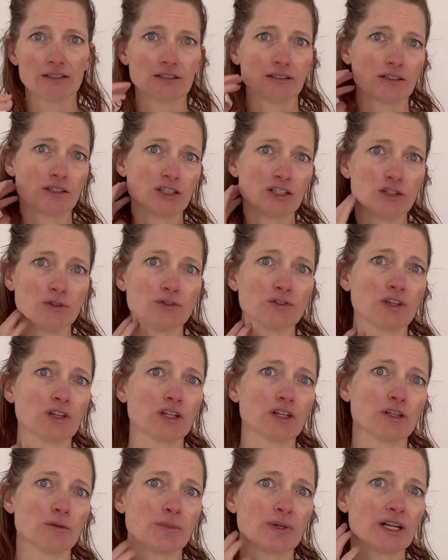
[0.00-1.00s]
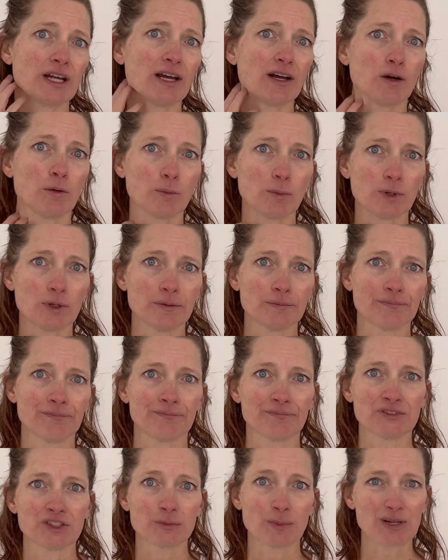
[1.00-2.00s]
could use a little bit of help,
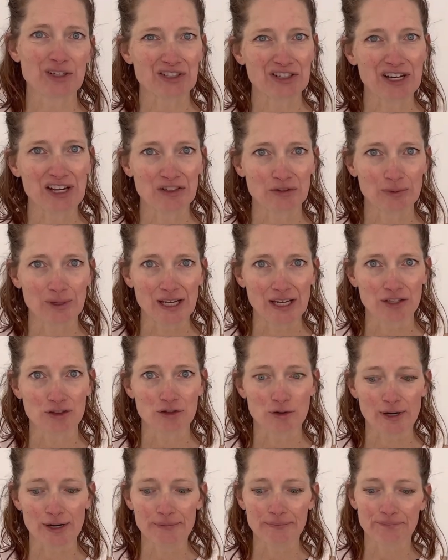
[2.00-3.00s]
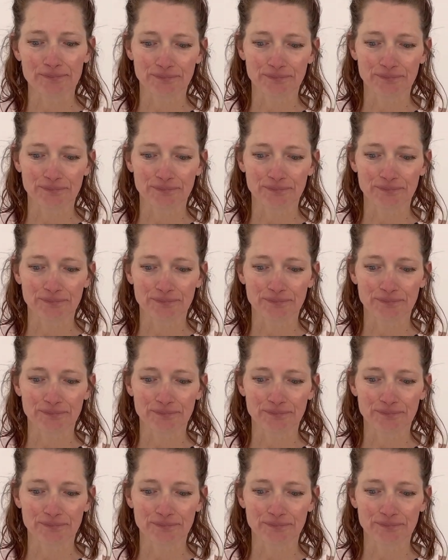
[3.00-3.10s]
especially as we age, right?